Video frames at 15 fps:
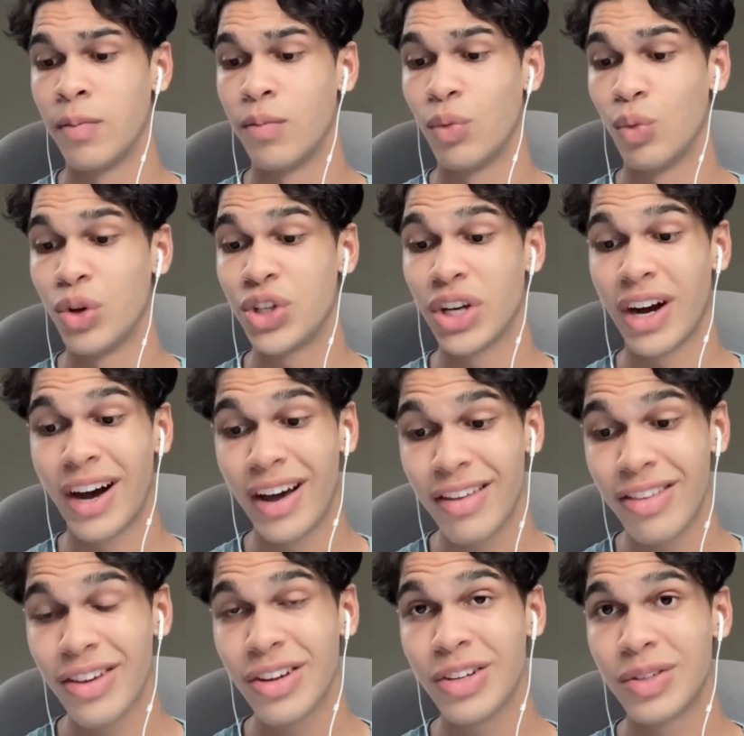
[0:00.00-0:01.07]
which I
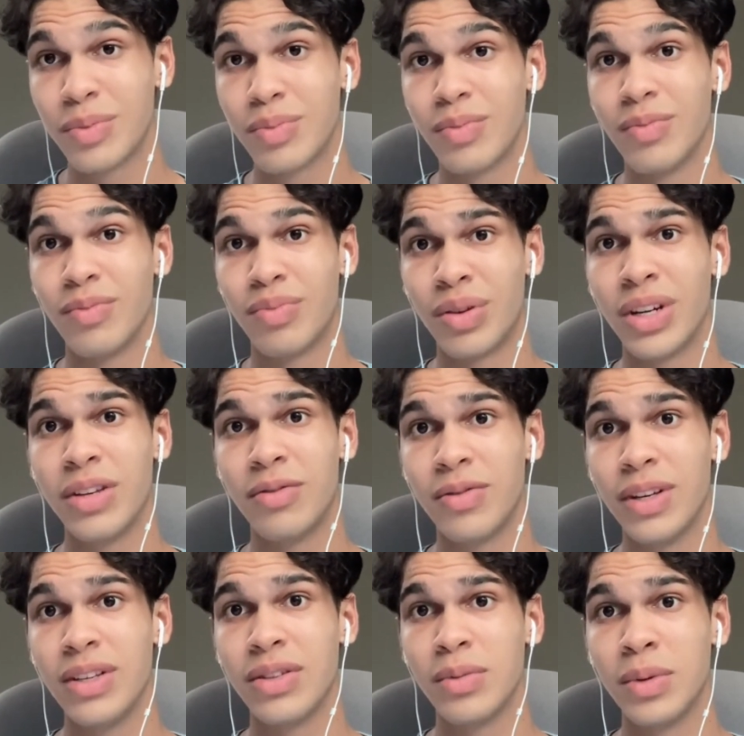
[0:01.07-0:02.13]
think is pretty
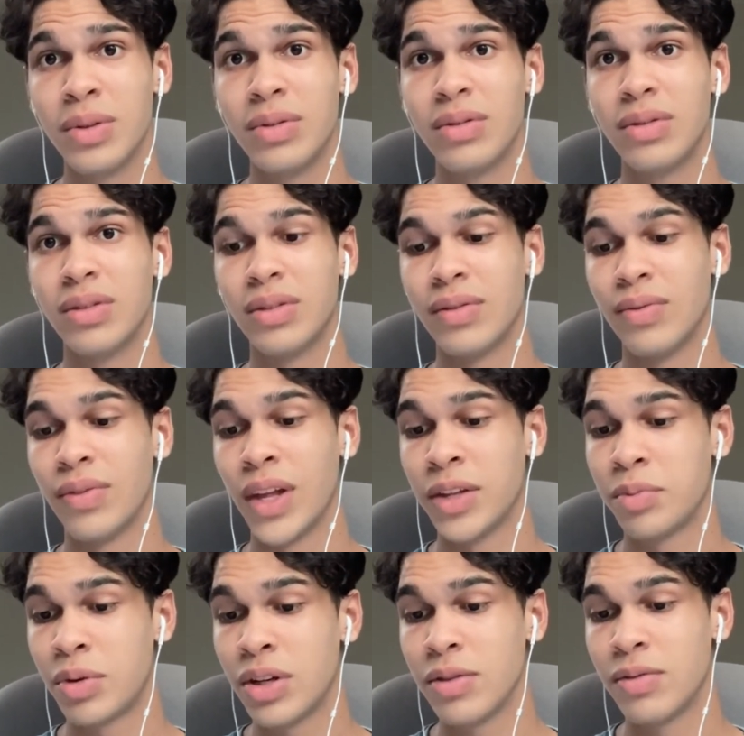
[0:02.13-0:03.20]
feasible. That's
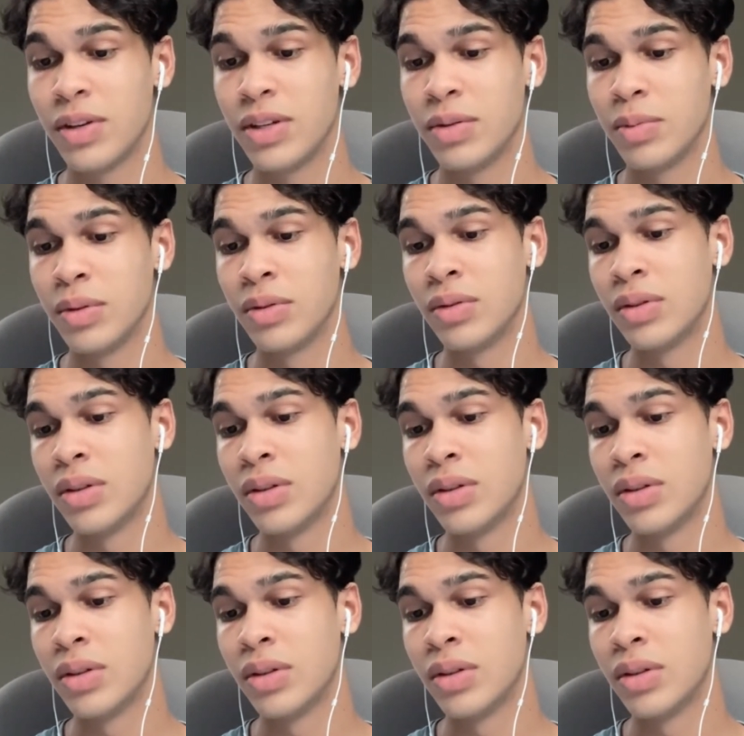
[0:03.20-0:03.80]
pretty feasible.